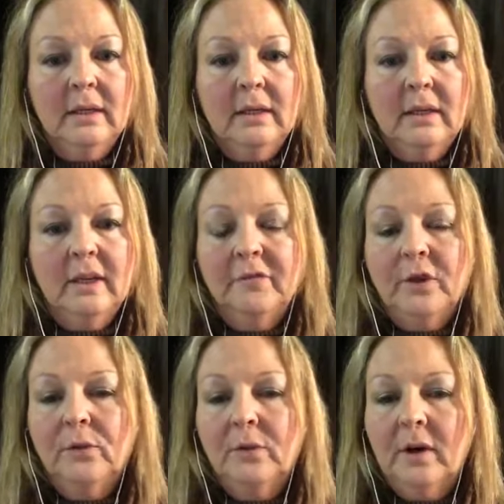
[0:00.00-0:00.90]
If
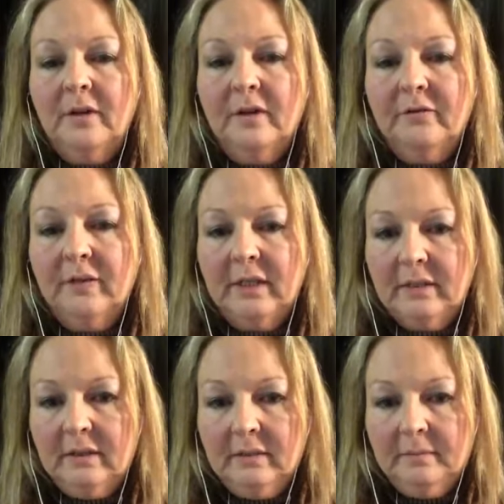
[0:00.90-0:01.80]
you are the
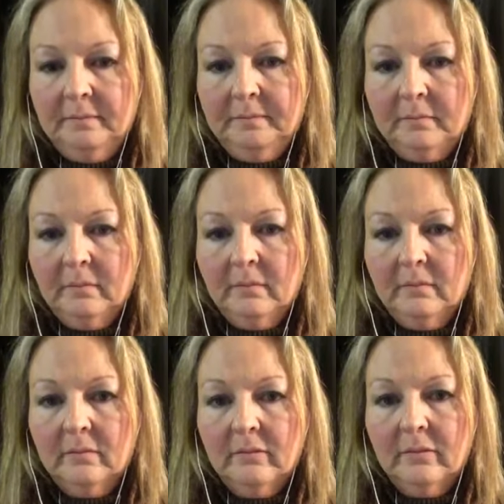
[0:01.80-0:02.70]
victim,
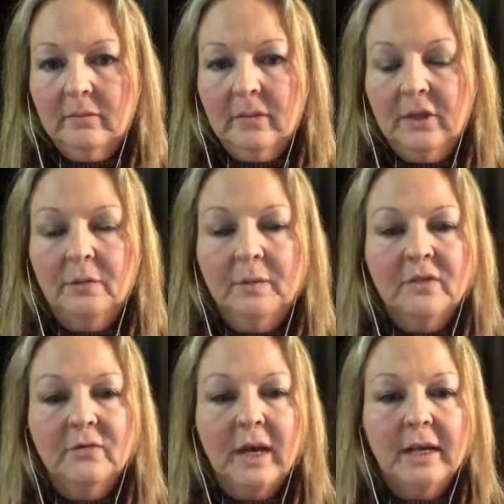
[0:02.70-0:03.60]
you must
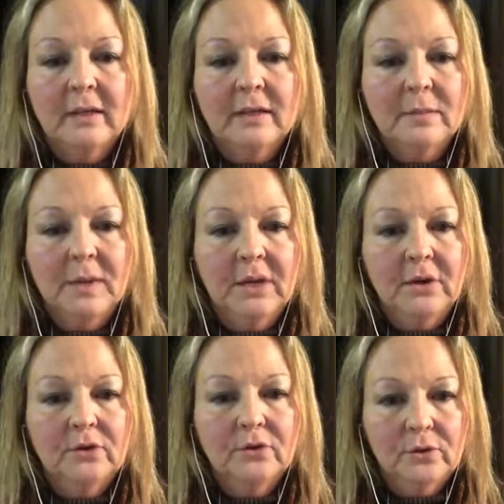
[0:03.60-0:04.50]
find and speak your
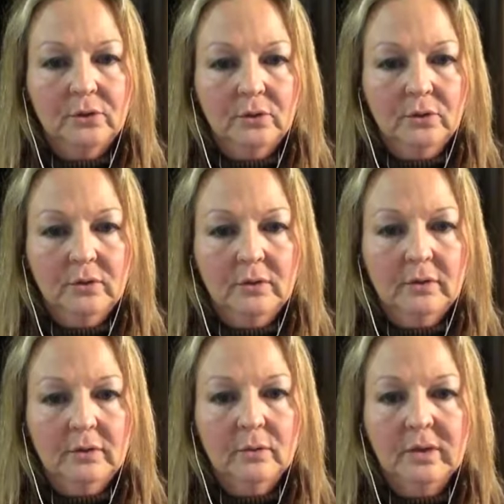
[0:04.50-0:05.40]
truth
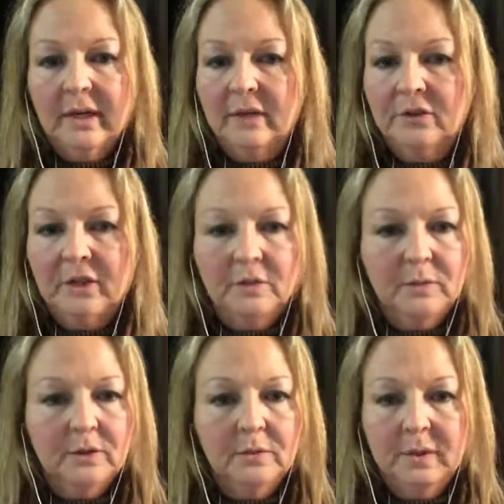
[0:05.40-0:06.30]
without judgment
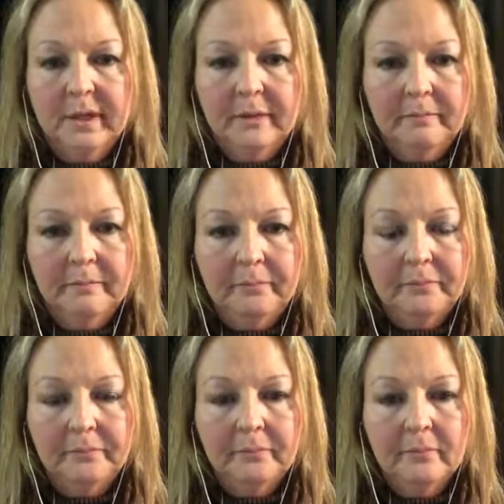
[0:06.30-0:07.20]
or blame.
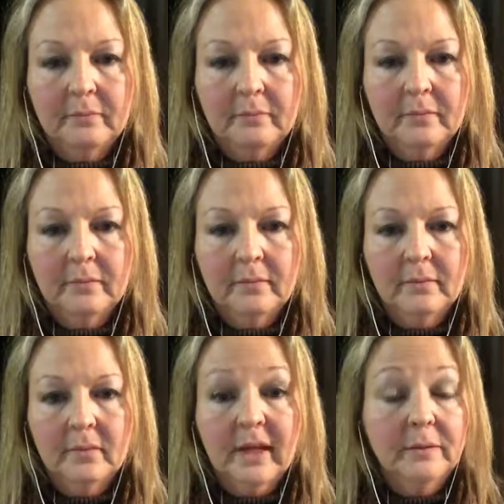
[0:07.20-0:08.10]

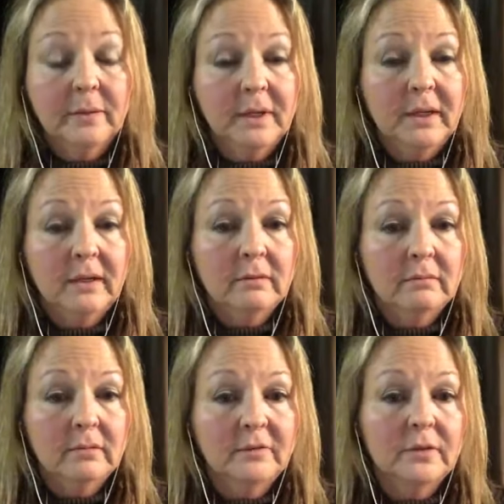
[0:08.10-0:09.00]
That would be
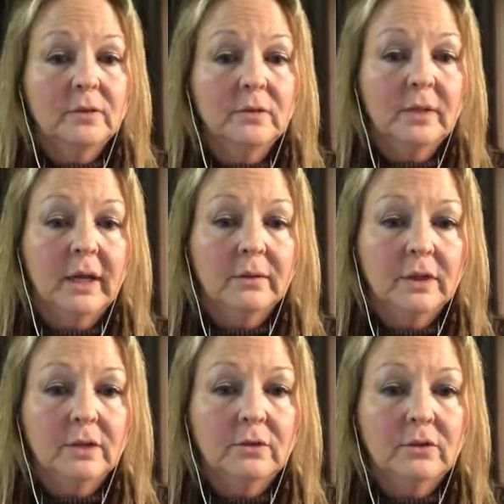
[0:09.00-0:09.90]
the first one I would
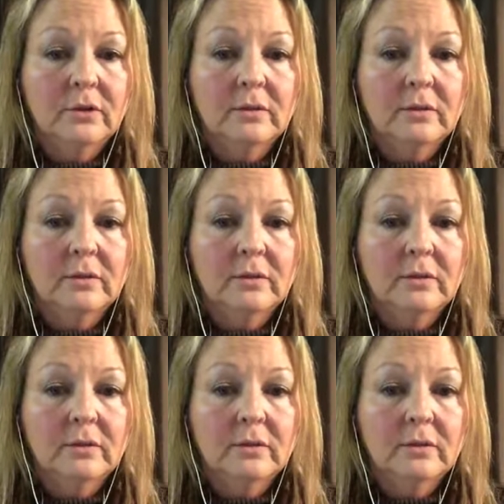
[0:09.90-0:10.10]
go to.